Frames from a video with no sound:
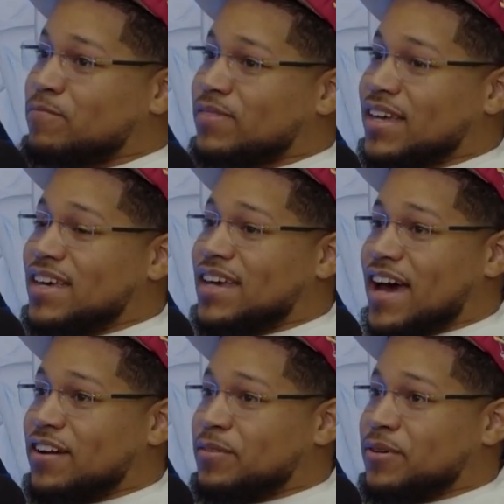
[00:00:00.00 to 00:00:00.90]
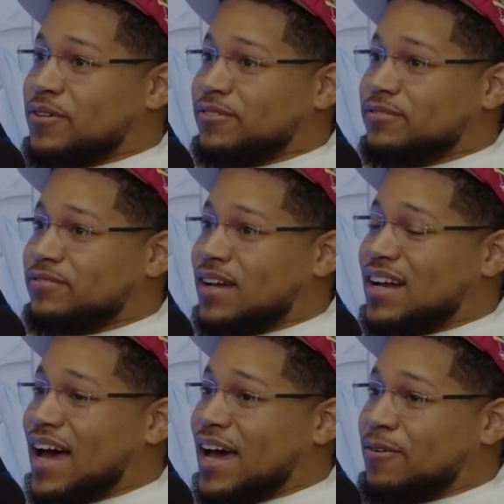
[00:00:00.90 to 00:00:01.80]
In Canada, bro, on the
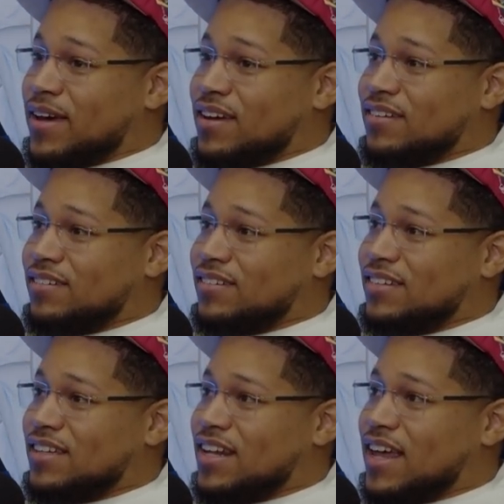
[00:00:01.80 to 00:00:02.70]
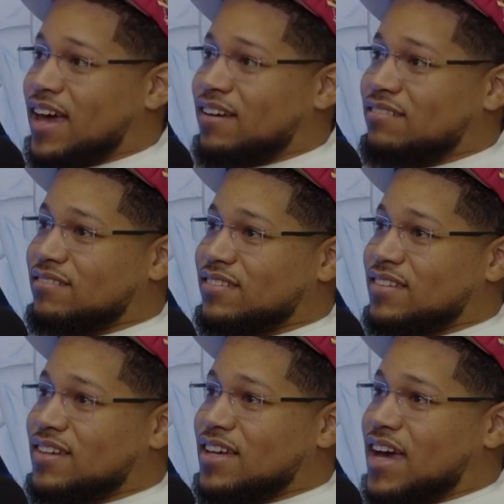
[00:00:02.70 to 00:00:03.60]
highway, like
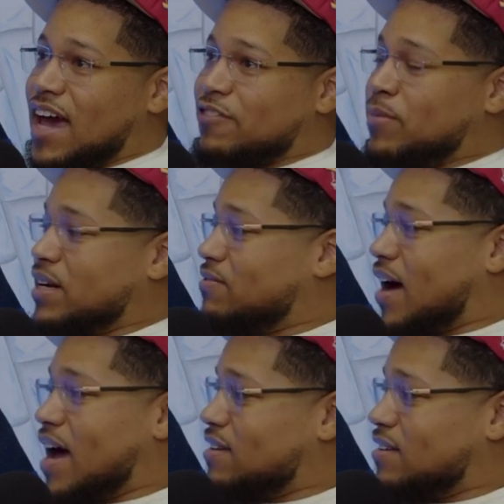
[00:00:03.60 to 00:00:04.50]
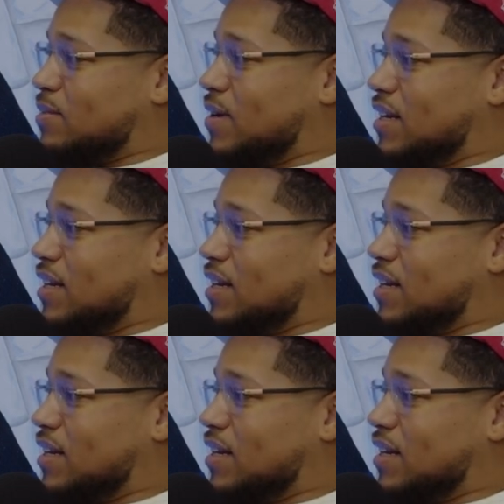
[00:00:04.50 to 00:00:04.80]
everybody violates the speed